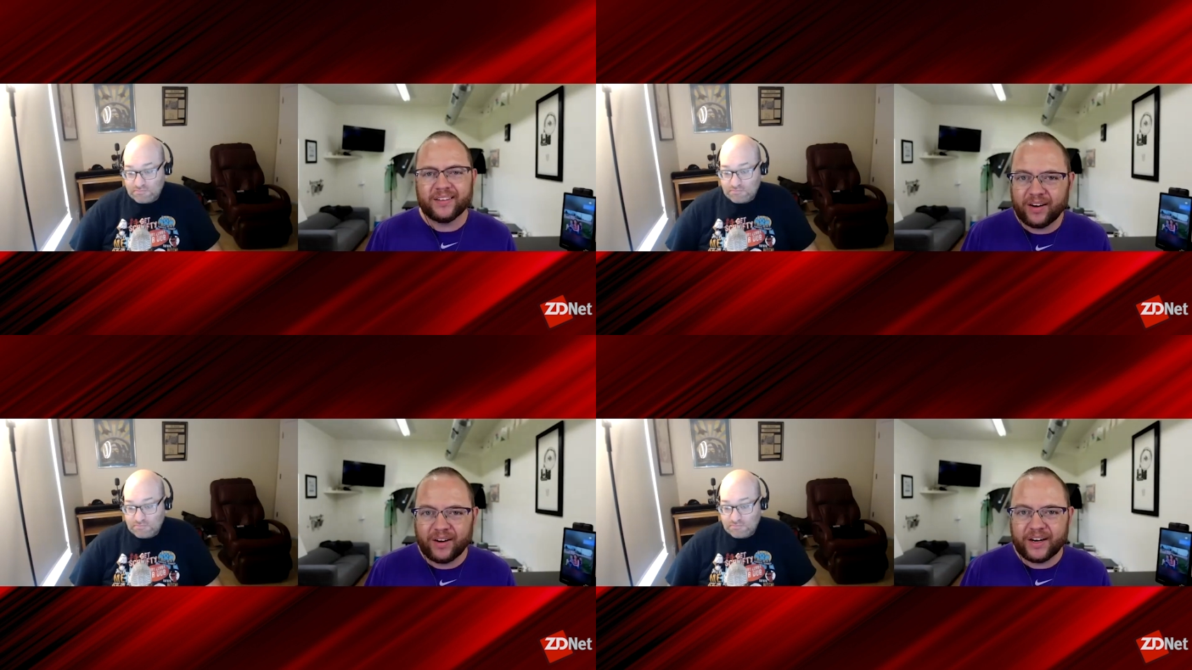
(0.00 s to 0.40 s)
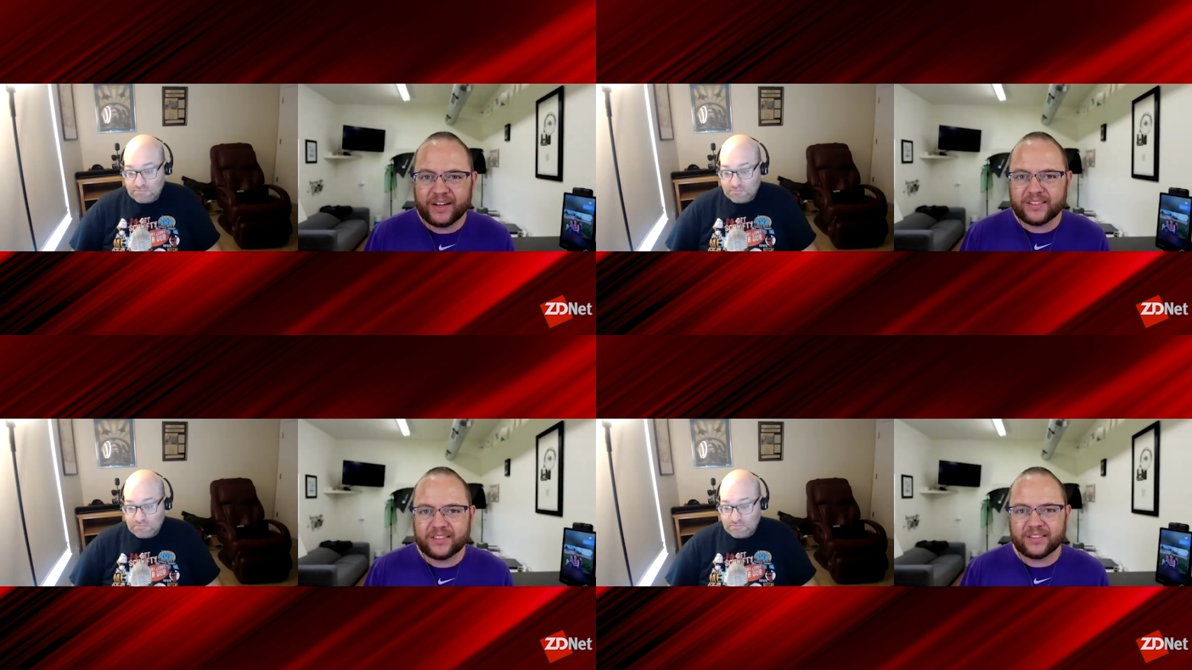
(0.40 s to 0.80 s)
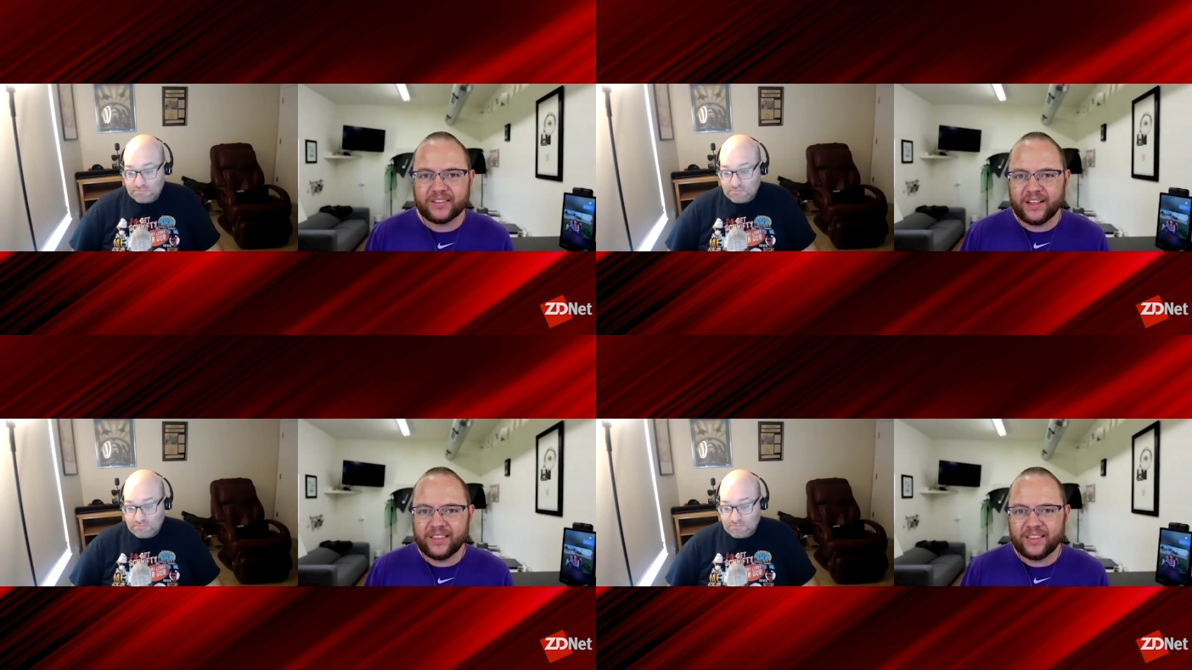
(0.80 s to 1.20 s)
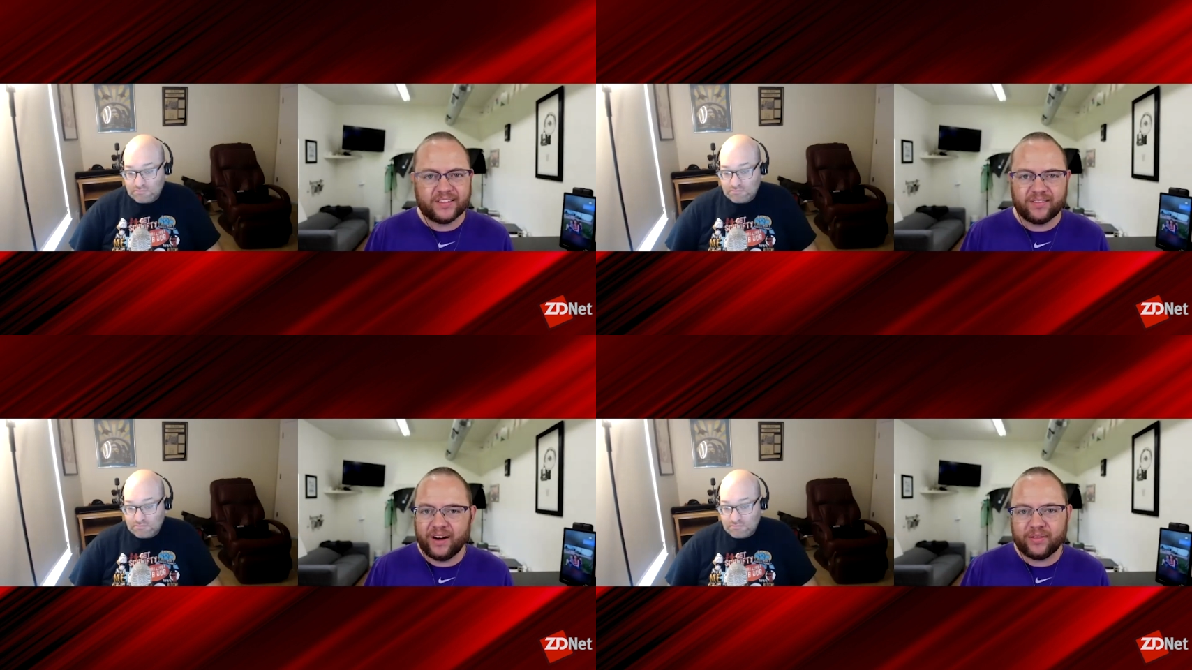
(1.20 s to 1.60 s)
Speaker 1: there is, I think it's
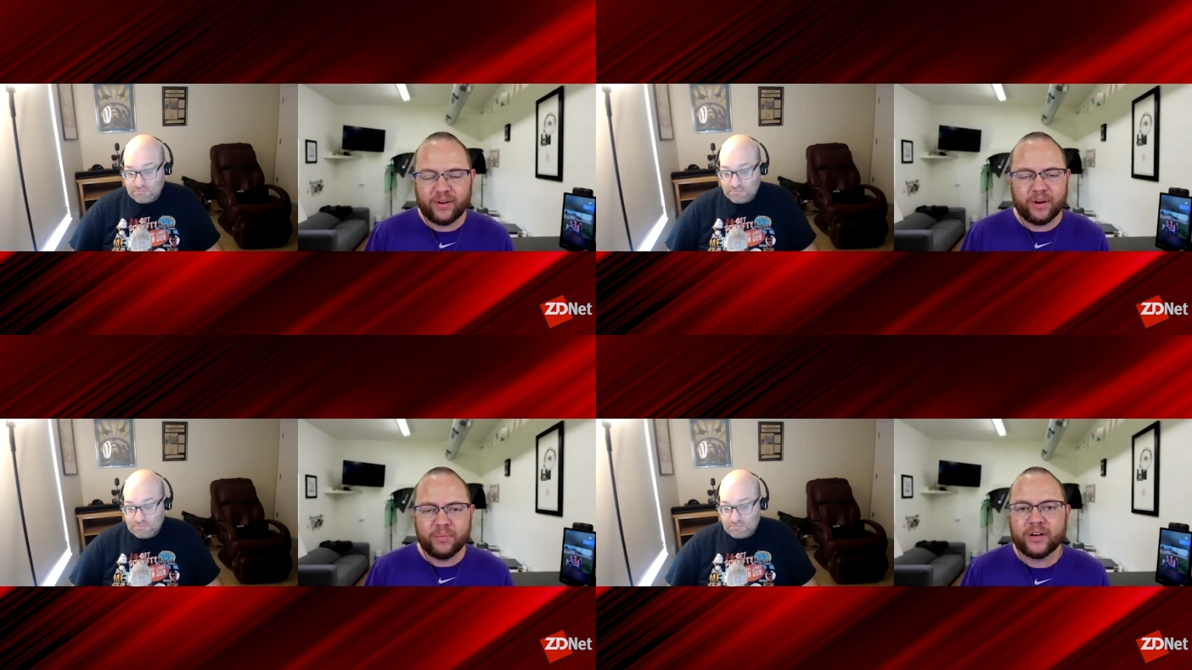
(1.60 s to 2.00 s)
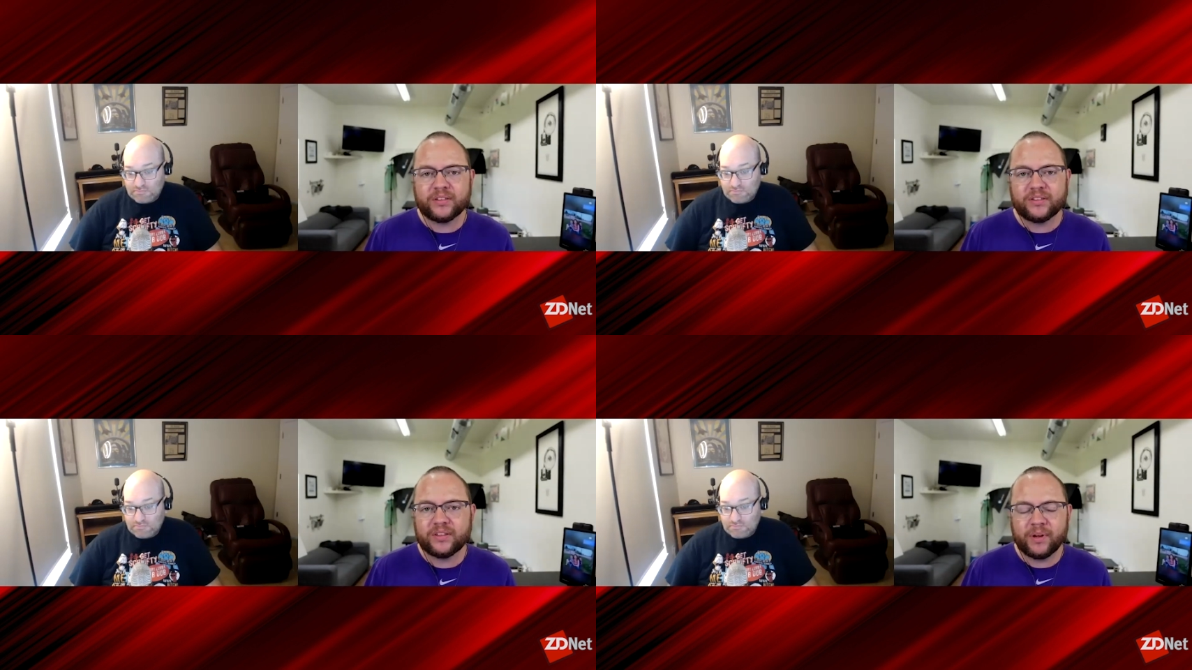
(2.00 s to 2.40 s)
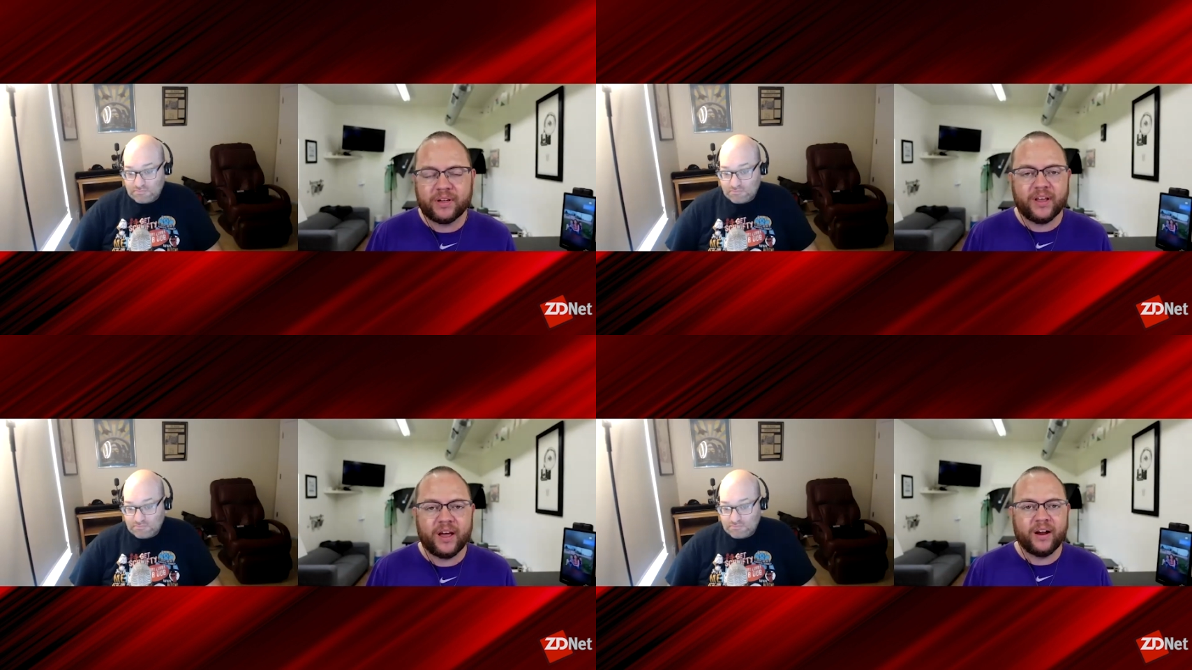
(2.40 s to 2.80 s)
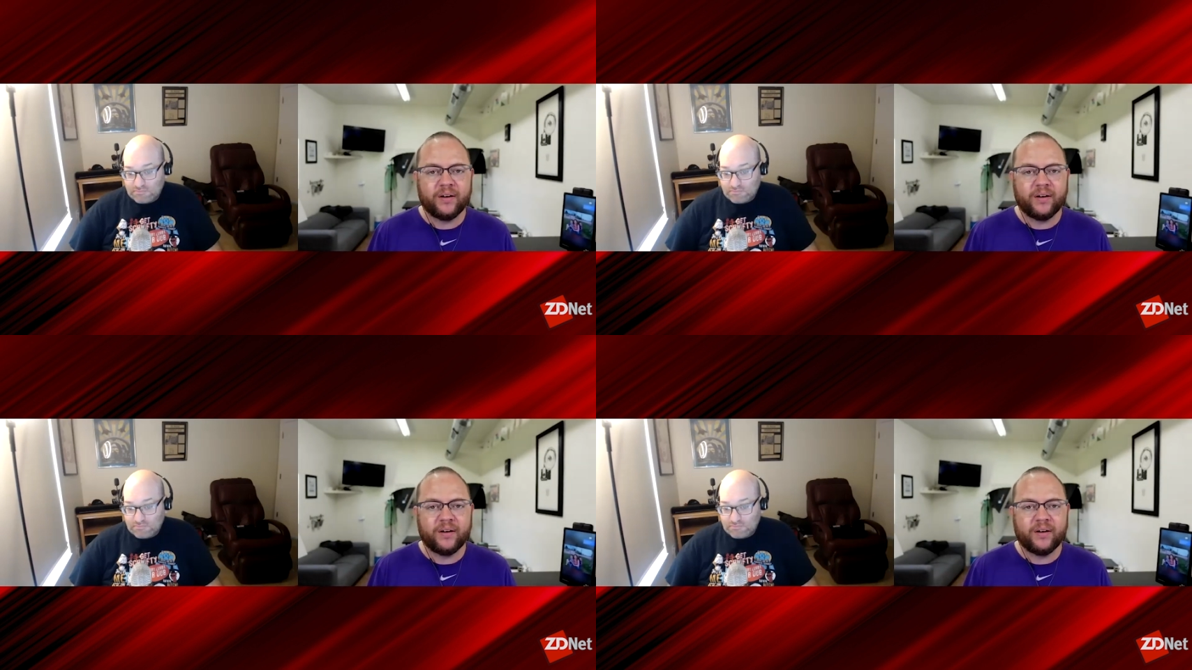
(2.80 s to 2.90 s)
around thirty bucks or something like that.